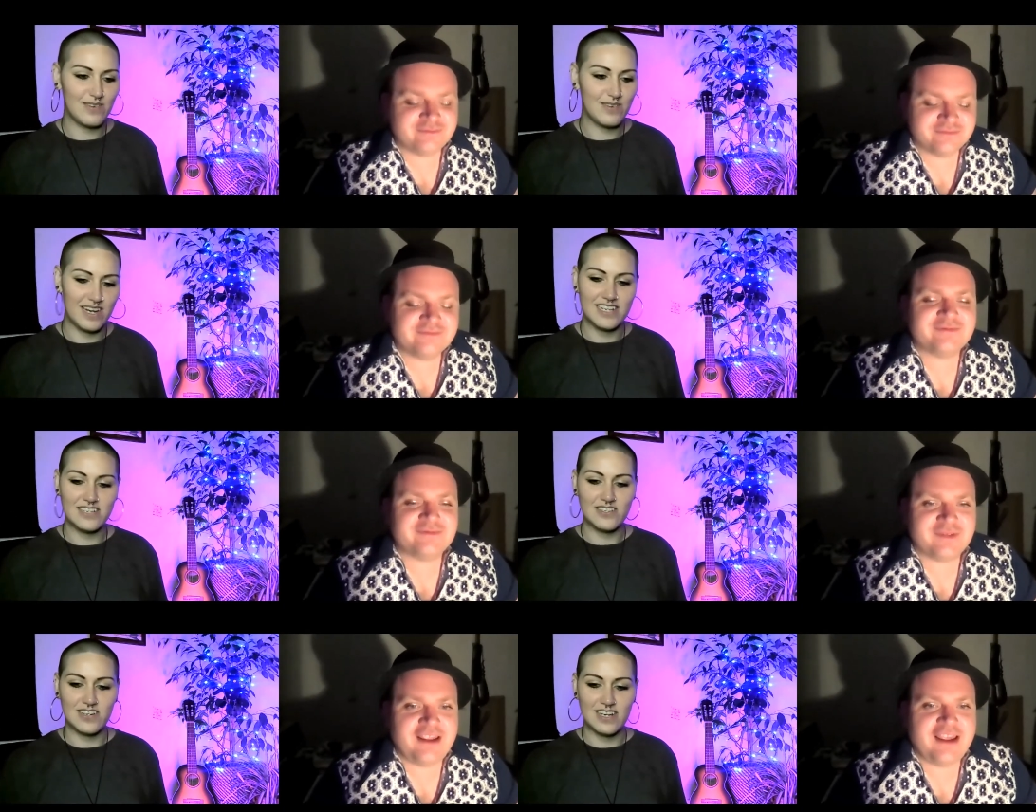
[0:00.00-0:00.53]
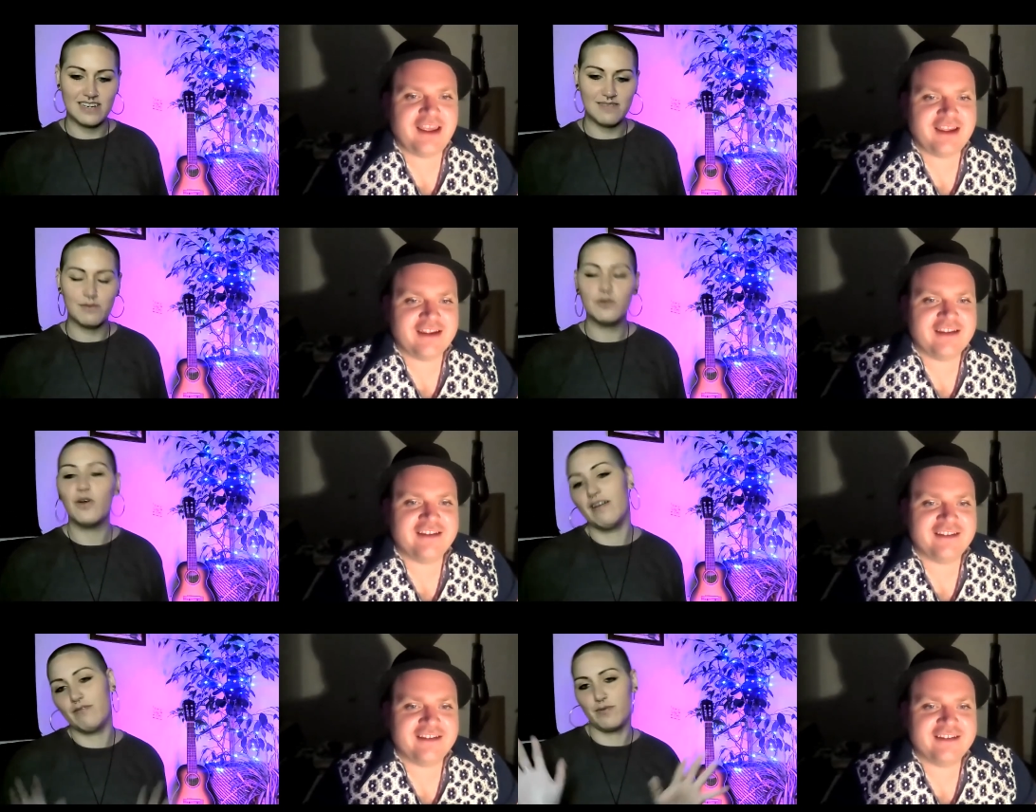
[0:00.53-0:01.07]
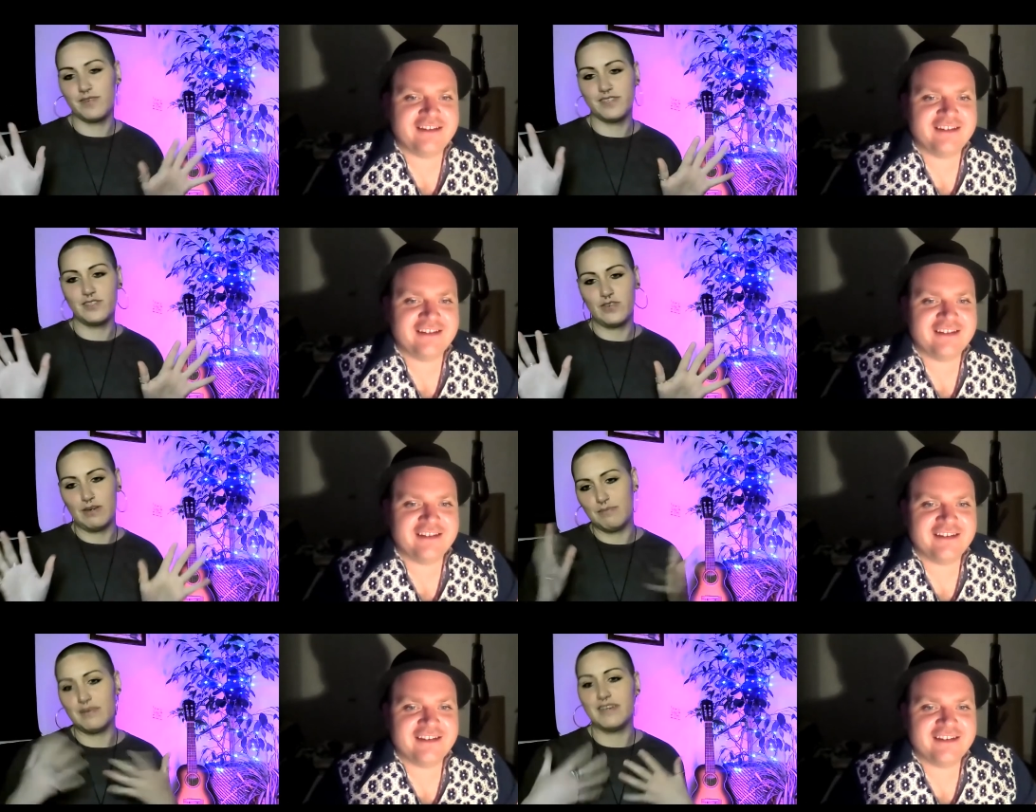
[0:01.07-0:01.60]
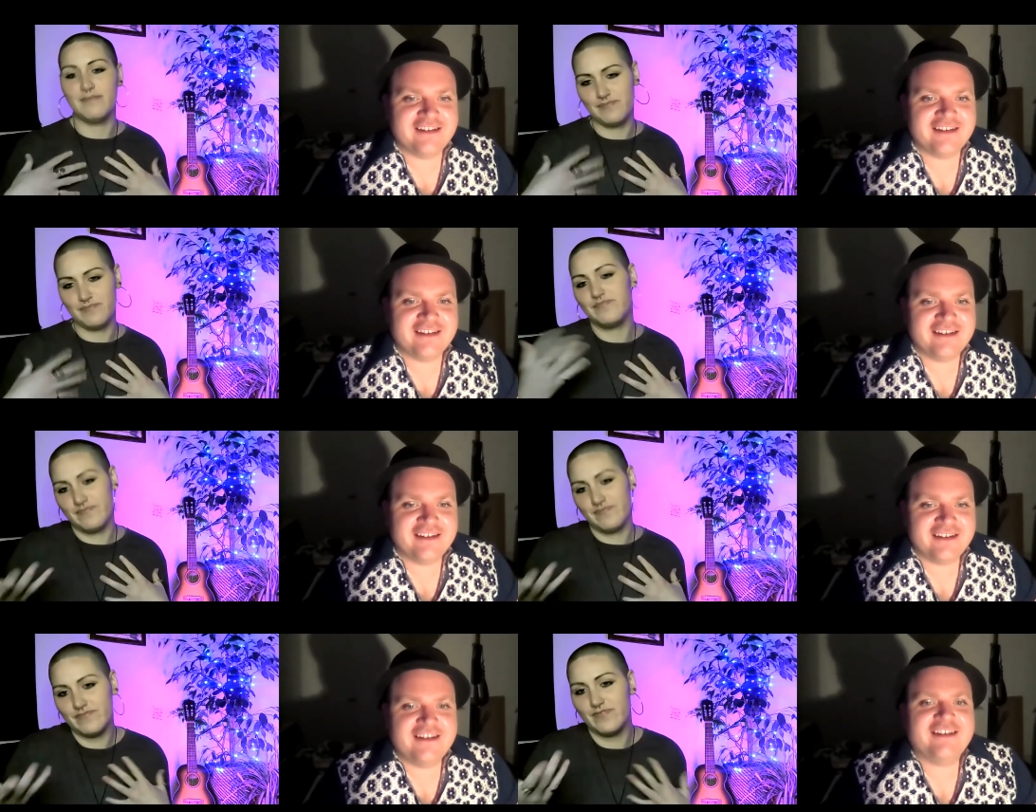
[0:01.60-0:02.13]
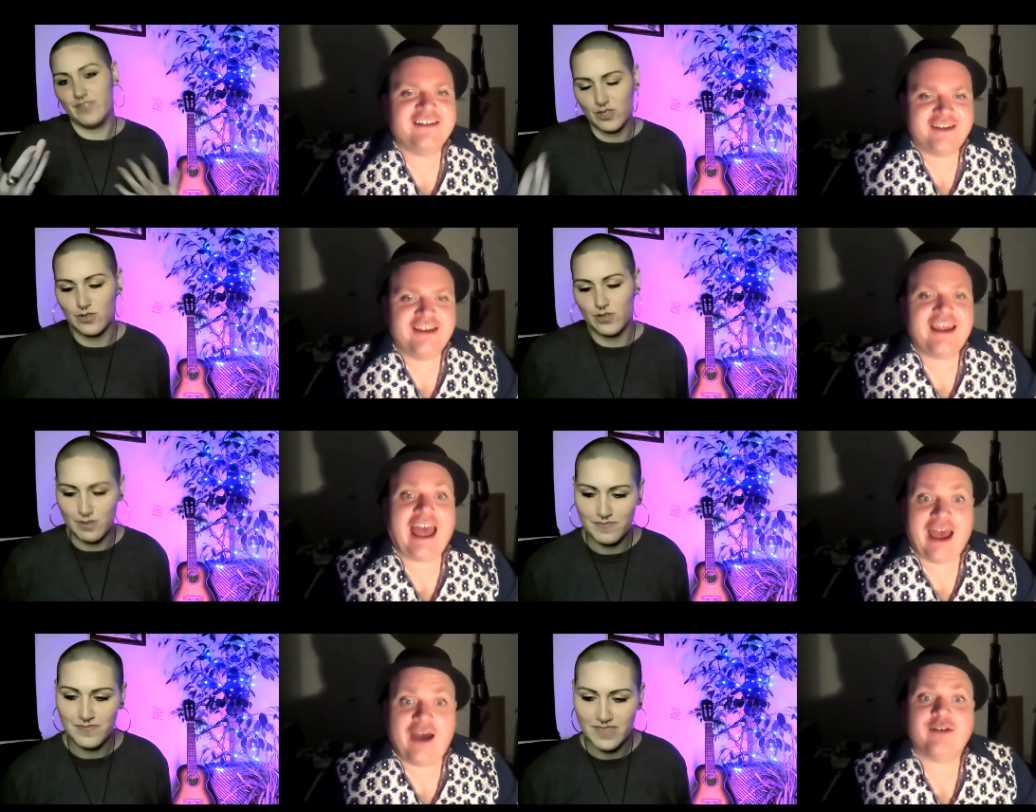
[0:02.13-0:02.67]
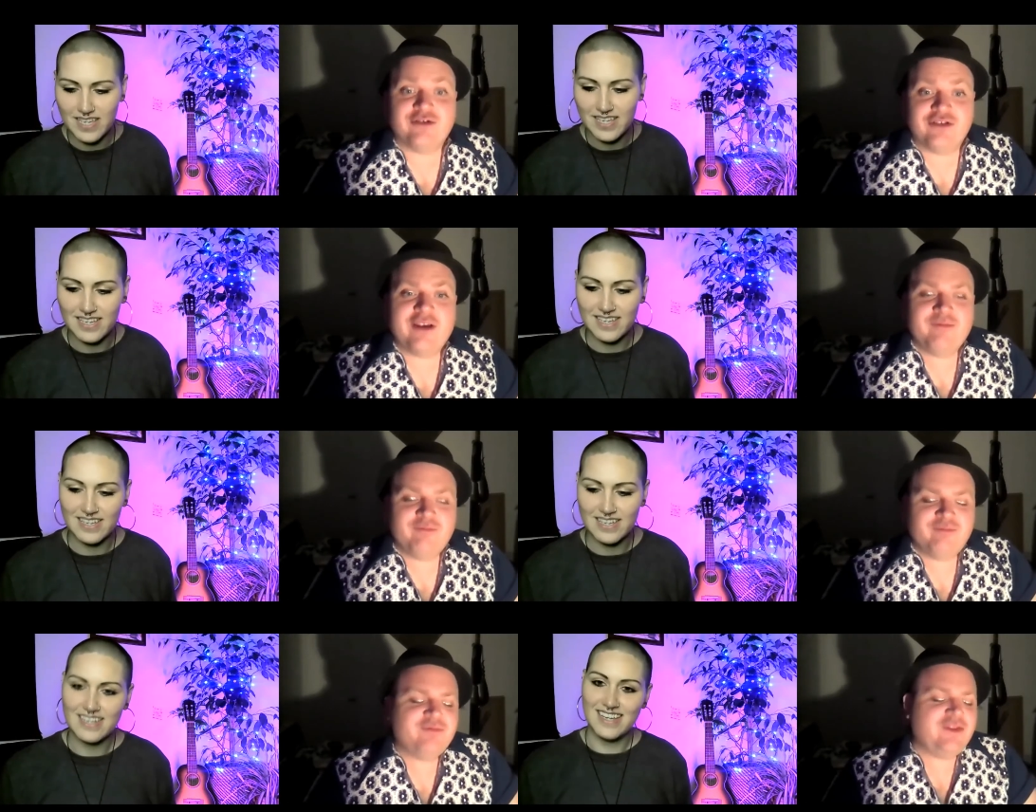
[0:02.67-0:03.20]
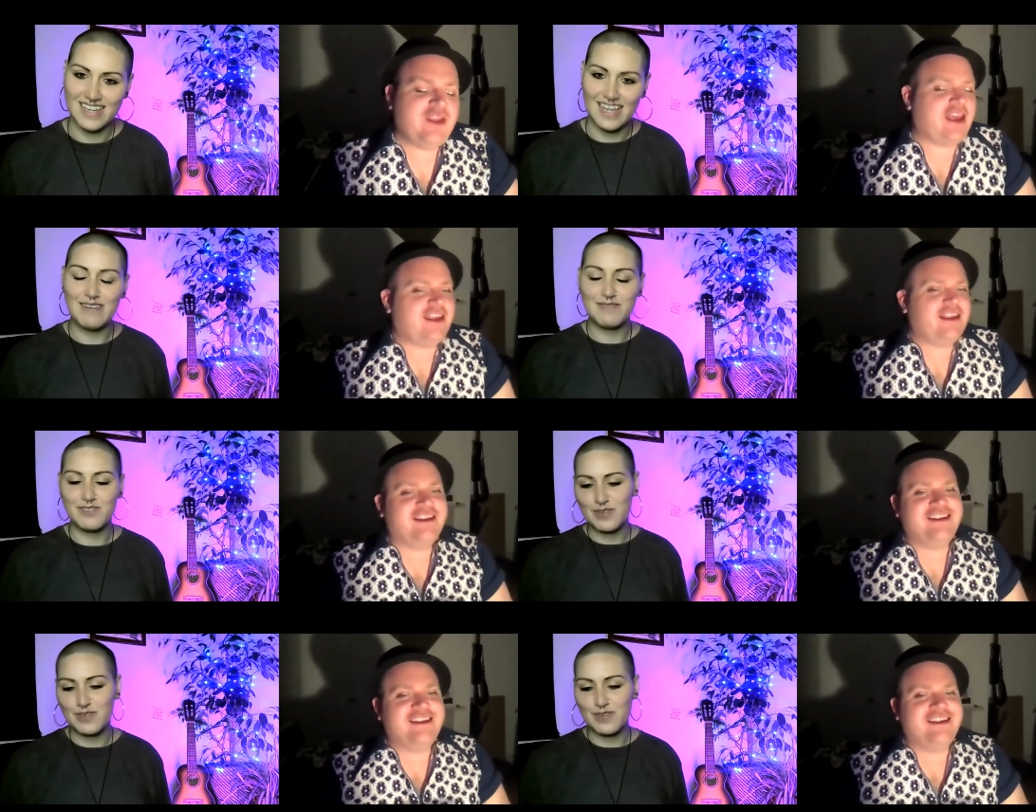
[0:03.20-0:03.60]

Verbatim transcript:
Speaker 1: Quite Yeah. Not everyone's dream, but for sure. I'll do, yeah.